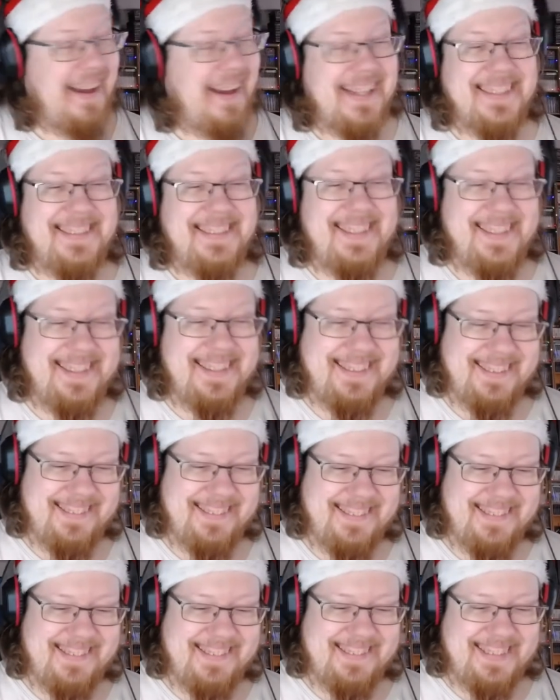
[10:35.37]

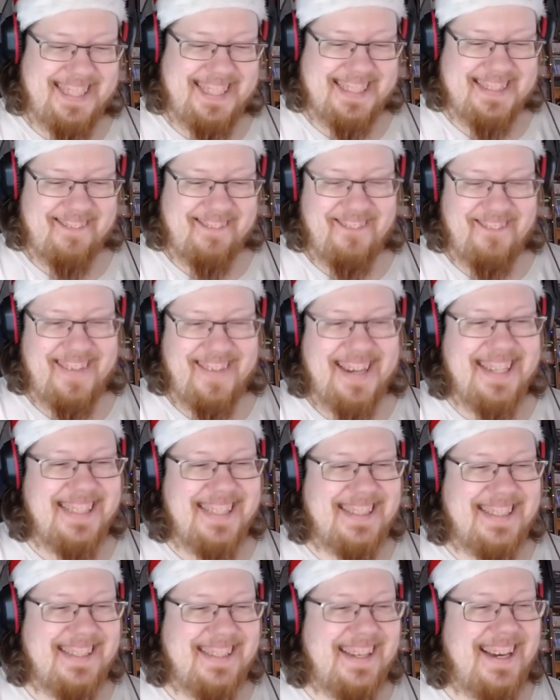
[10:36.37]
Dude, that's
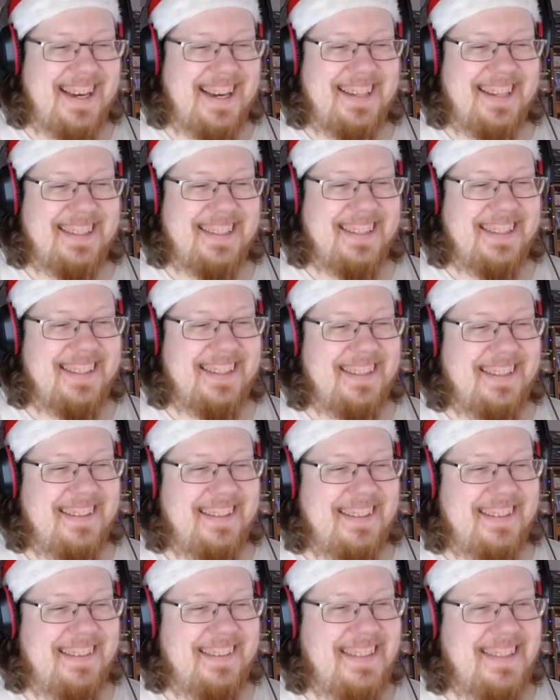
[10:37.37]
amazing.
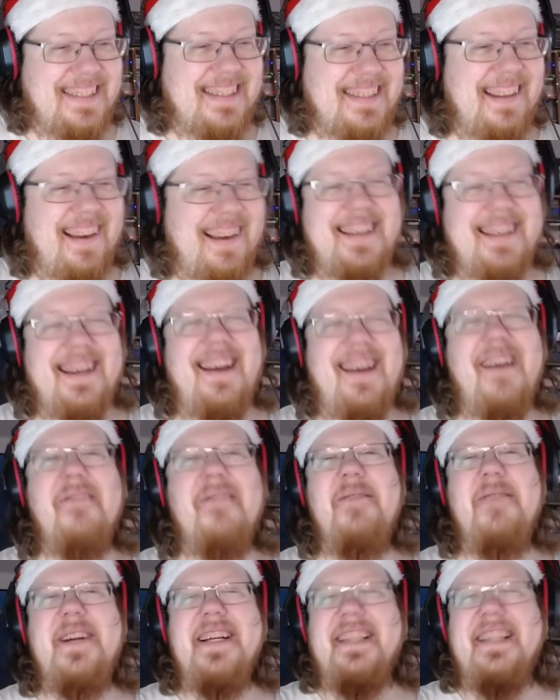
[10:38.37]
It's like a
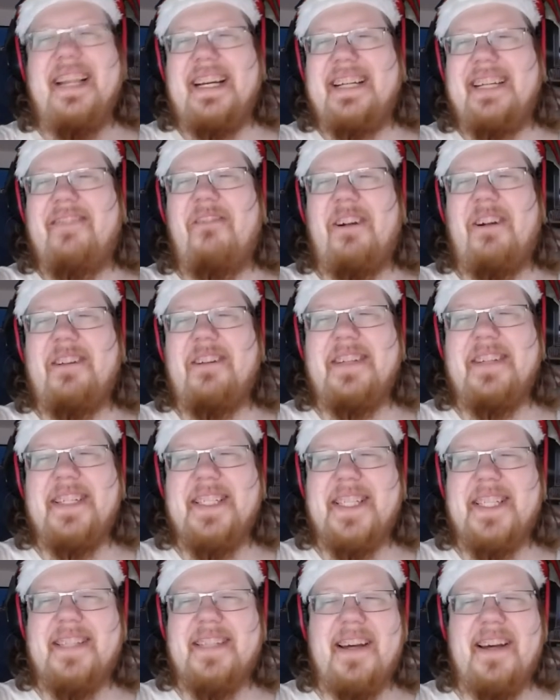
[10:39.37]
real like one of
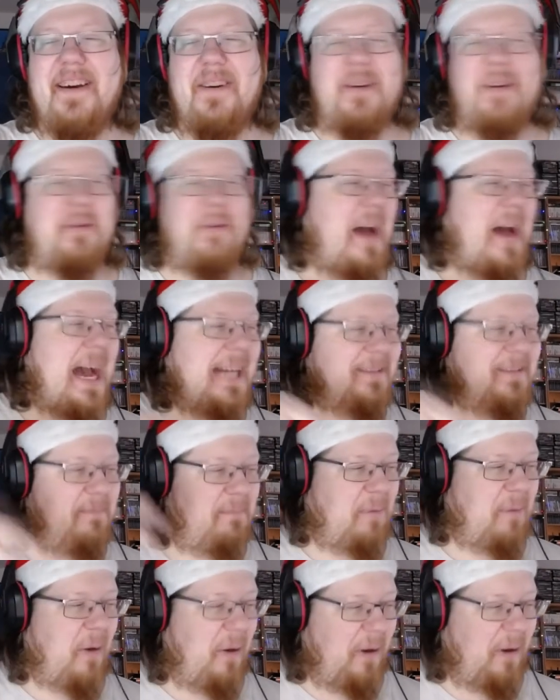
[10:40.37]
these uh, grand
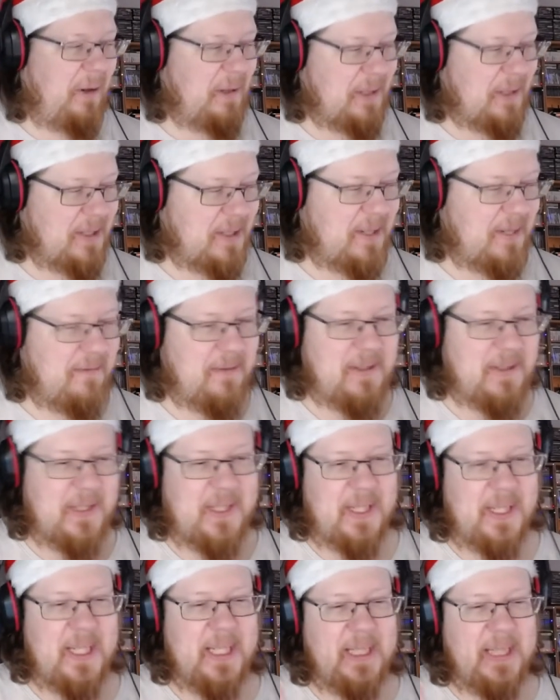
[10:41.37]
balls you would
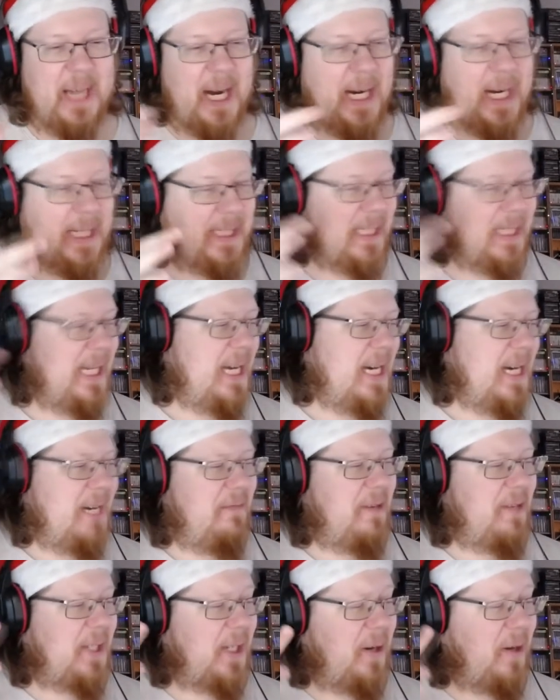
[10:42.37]
see like
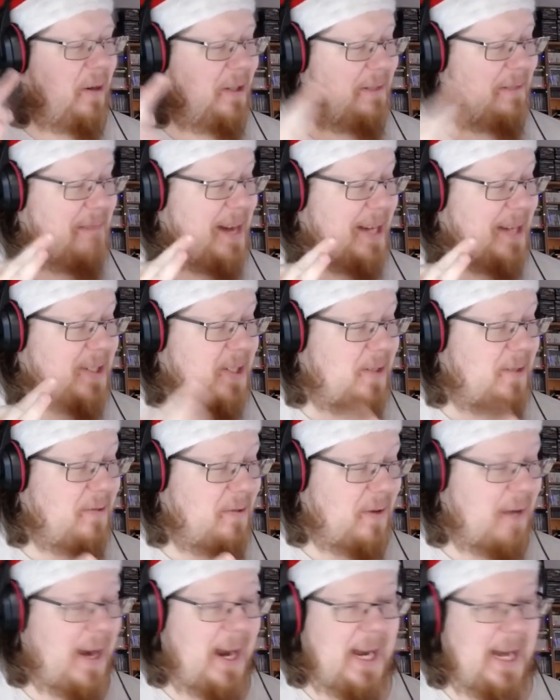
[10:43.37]
when they go to
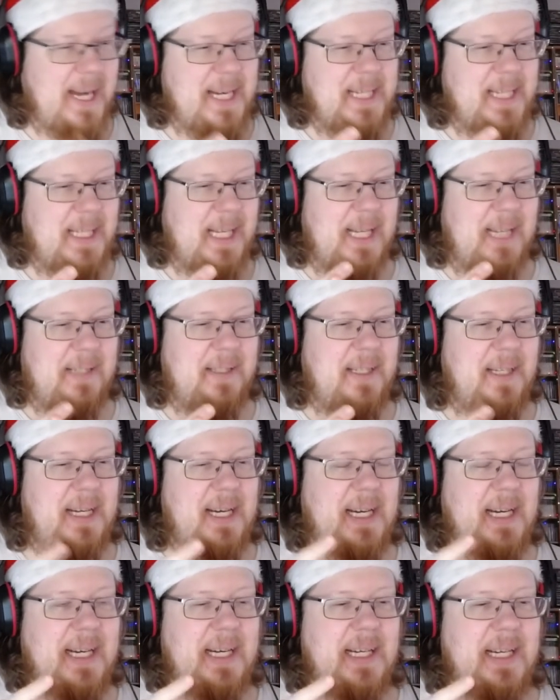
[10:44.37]
masquerade and
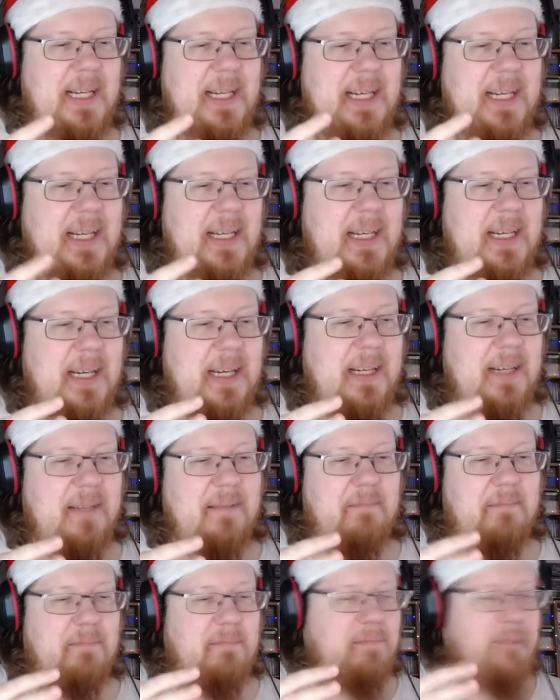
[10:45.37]
uh, uh,
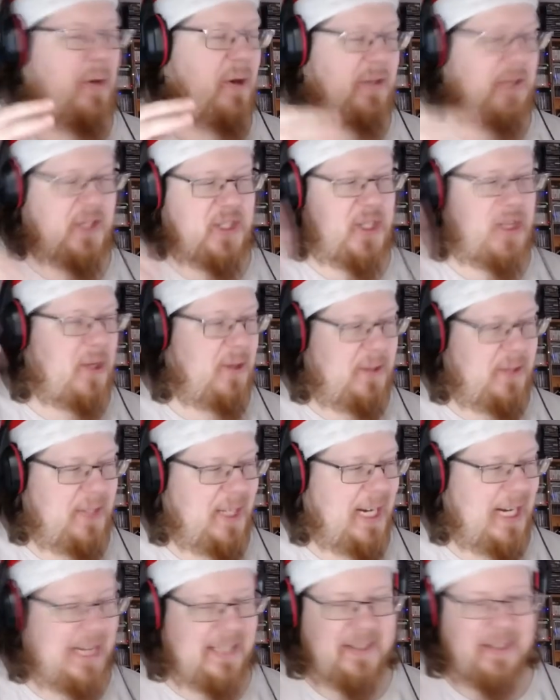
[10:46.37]

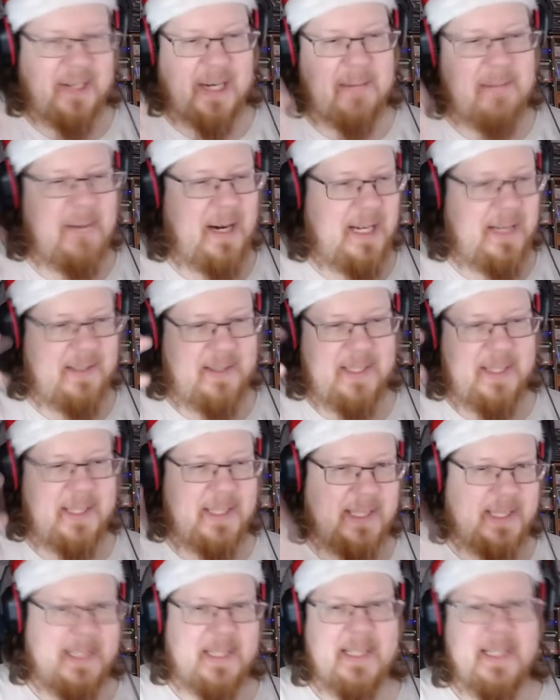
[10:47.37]
persona
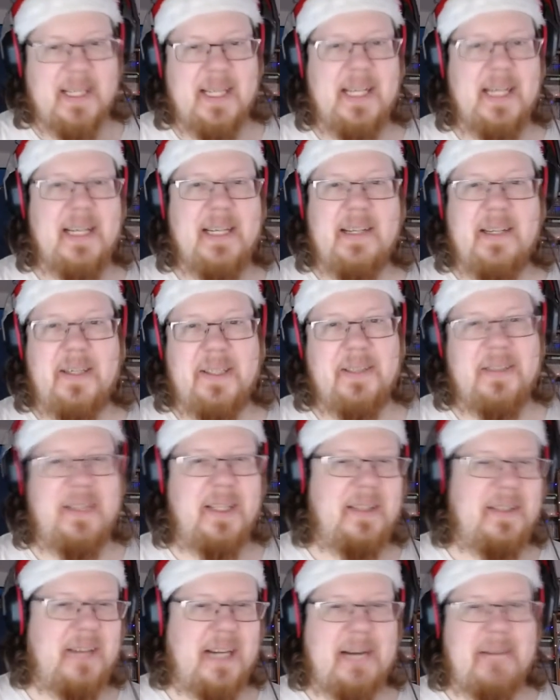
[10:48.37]
dramatis and
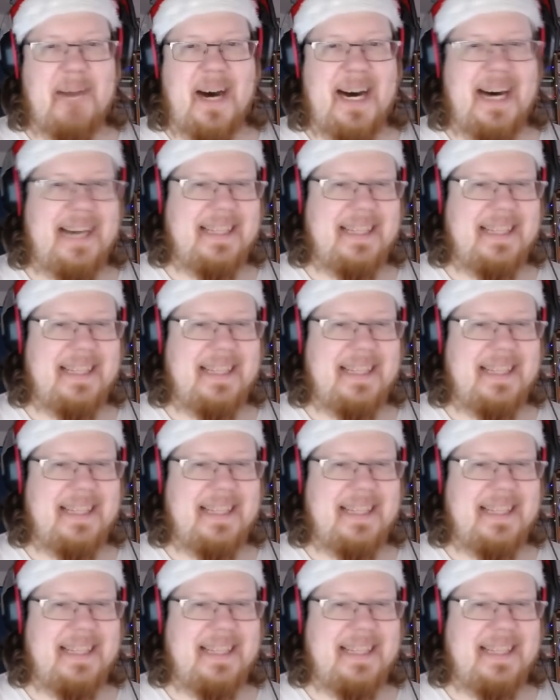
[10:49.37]
the dramat.